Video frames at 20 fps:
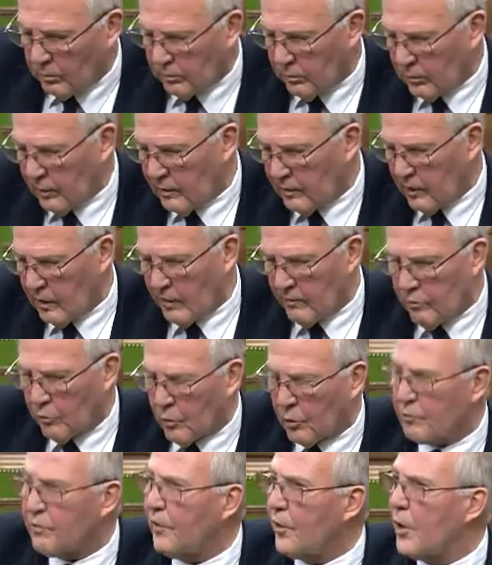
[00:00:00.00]
we have
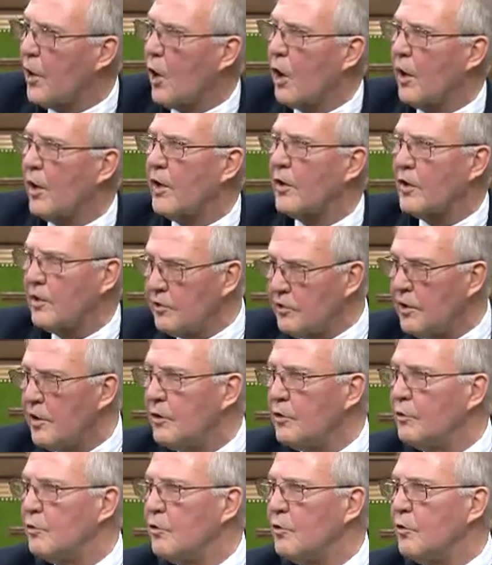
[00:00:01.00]
worked very hard and
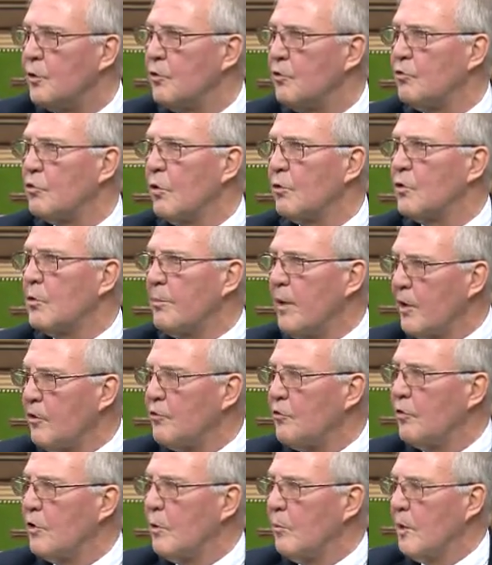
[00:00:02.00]
continue to do so to make
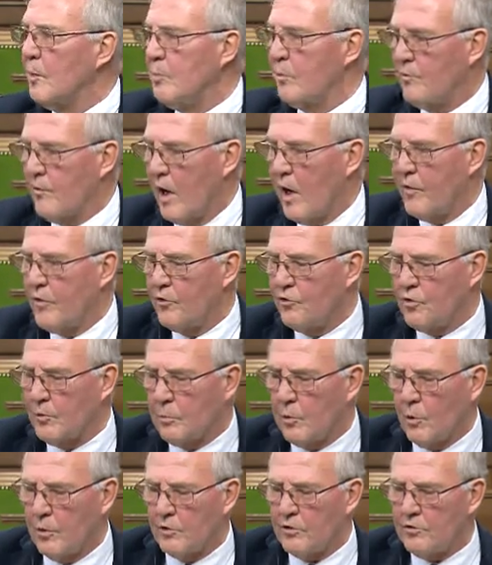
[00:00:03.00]
sure that we provide the
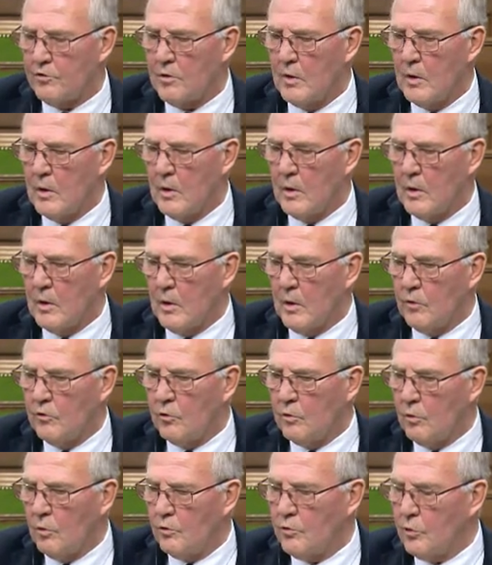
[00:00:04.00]
supports
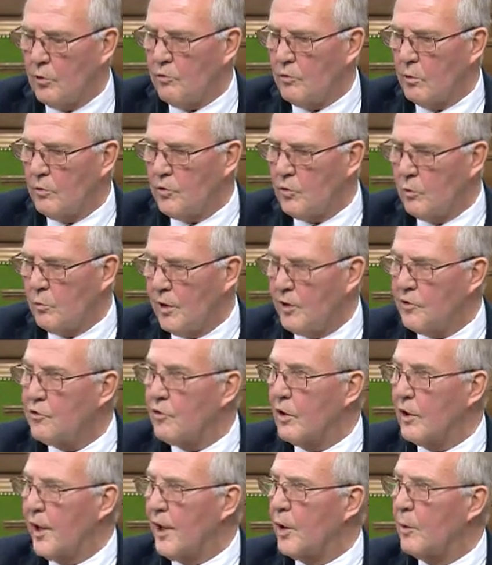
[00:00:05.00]
to
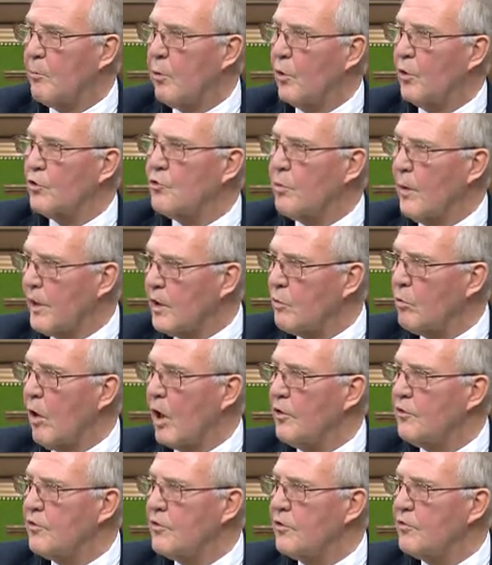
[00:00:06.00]
regional airports right
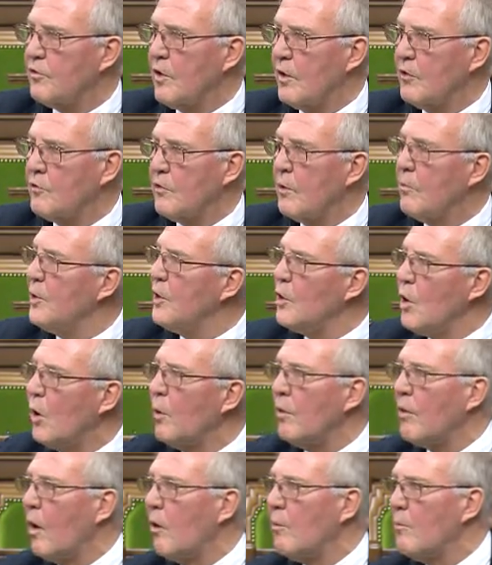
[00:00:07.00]
across this country. We
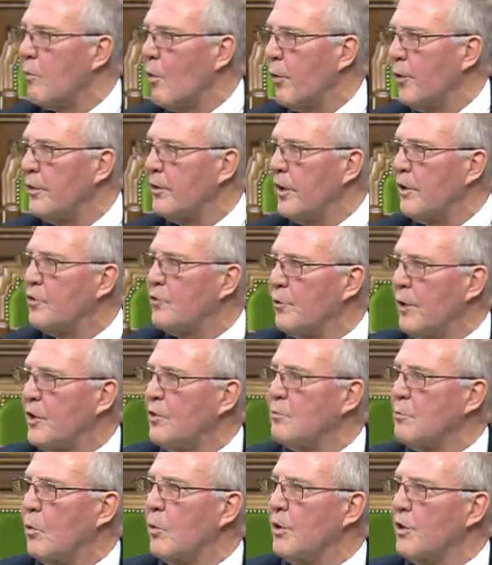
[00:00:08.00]
know how important air
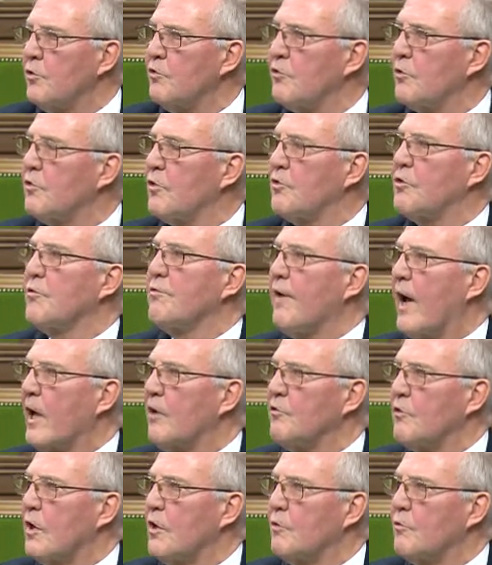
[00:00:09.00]
transport is to such a
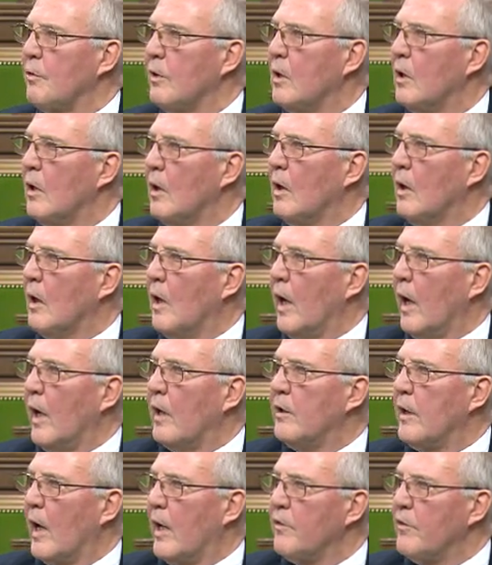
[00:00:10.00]
vast country,
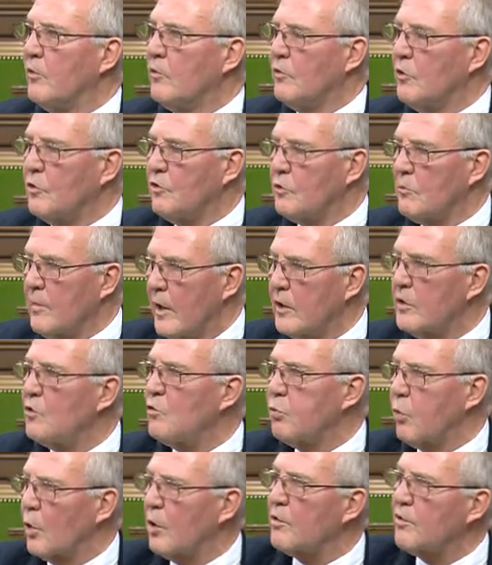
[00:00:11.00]
and the
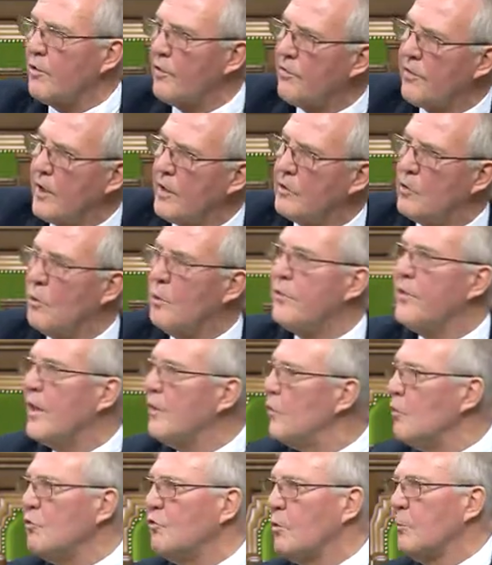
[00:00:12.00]
tremendous work that they do, and they
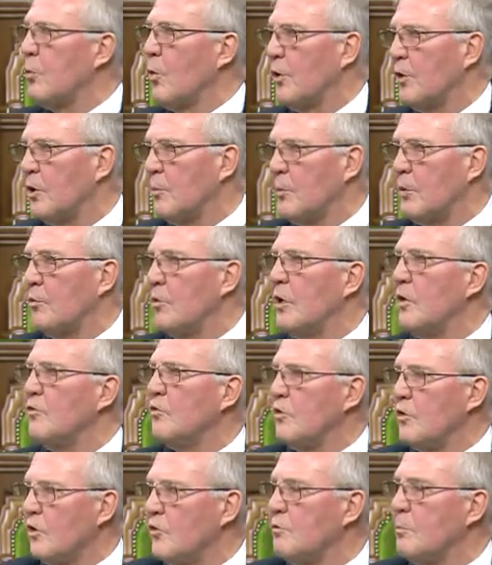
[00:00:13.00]
do support
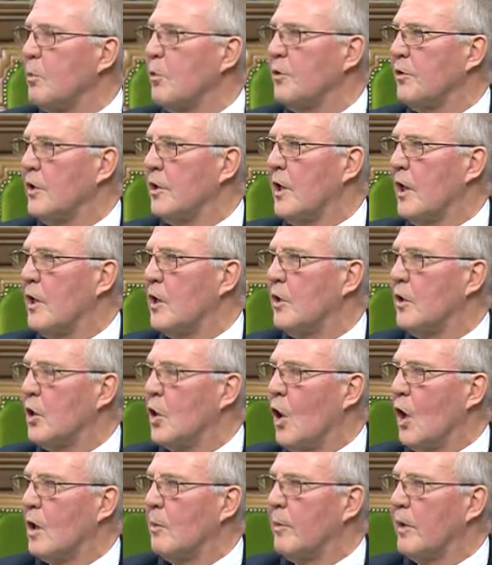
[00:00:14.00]
communities and they support the Canadian
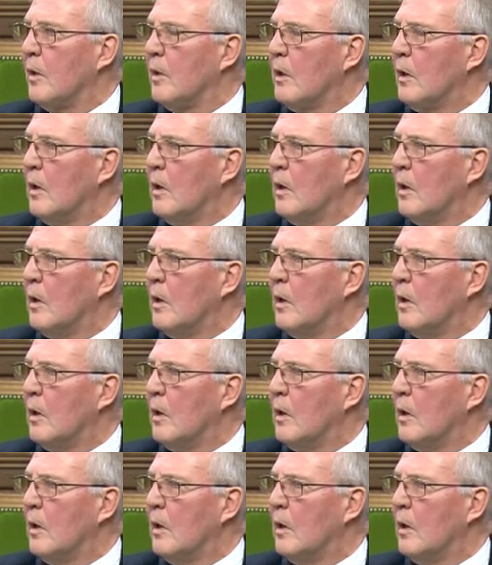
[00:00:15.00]
economy.